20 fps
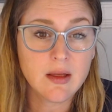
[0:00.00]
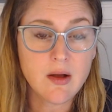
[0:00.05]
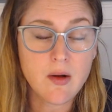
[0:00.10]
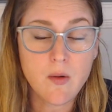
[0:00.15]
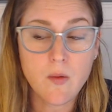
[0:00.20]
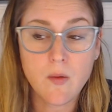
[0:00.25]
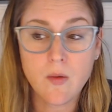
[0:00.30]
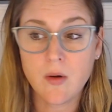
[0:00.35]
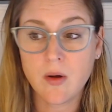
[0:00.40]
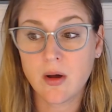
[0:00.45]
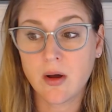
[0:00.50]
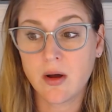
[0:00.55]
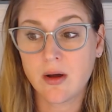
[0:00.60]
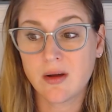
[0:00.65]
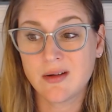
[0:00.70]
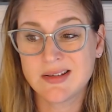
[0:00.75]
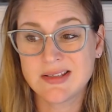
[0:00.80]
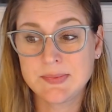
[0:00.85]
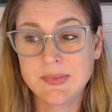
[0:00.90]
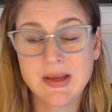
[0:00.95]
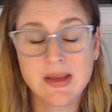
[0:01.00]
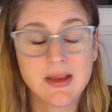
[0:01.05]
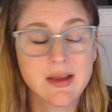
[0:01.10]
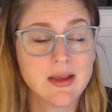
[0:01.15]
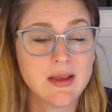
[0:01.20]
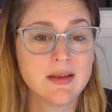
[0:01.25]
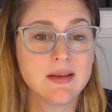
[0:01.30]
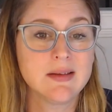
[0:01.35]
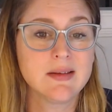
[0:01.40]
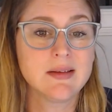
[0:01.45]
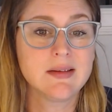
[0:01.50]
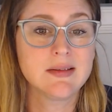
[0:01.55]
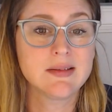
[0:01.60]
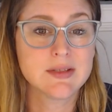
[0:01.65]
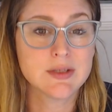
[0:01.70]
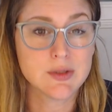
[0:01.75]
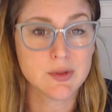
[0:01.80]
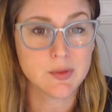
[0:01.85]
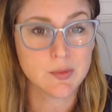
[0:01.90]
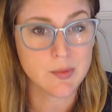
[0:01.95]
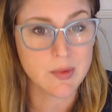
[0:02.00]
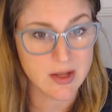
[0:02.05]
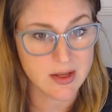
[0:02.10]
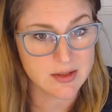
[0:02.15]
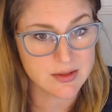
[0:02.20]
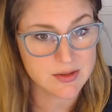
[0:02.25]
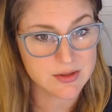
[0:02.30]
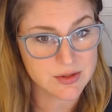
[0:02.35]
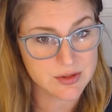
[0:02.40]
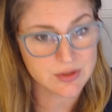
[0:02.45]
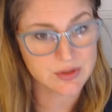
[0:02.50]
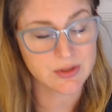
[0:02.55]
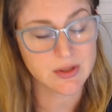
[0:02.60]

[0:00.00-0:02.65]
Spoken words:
or speaking too much